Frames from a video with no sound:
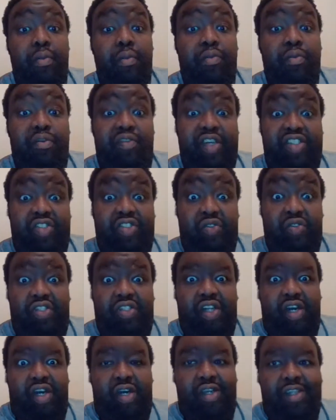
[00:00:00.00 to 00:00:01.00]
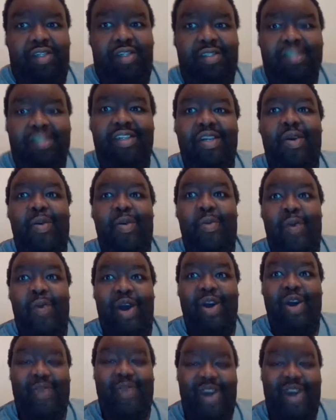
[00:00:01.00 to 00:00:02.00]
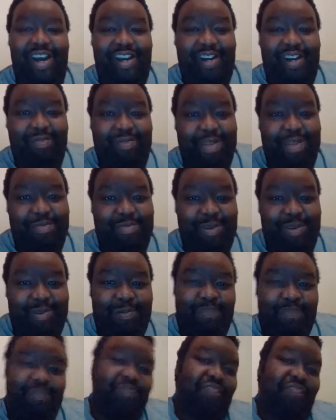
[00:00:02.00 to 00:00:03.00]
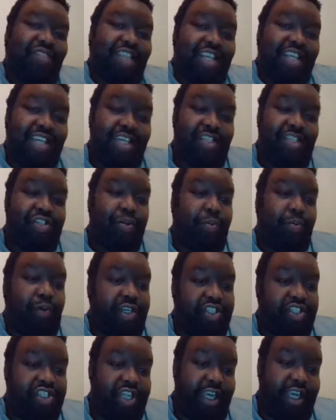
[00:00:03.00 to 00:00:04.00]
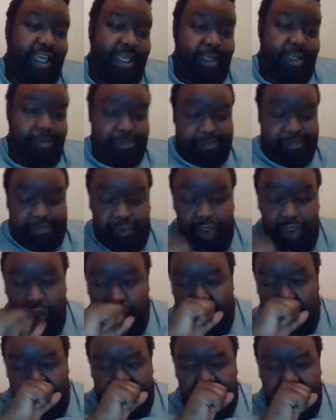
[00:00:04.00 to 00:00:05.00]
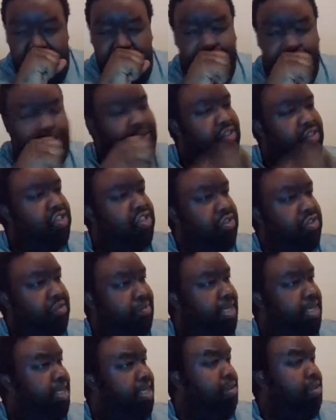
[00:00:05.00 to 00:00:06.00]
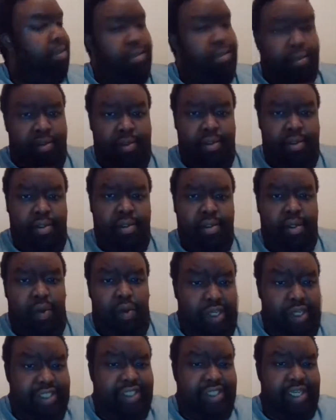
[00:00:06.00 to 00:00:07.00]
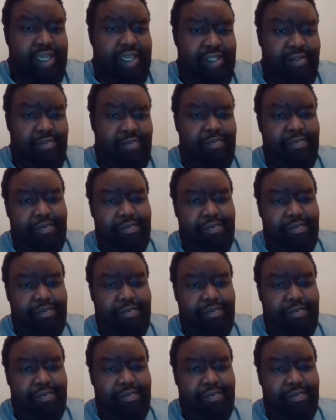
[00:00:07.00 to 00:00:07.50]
Professional start, huh? What up, people? It's your boy Chig. You are through. Excuse me. 1 second.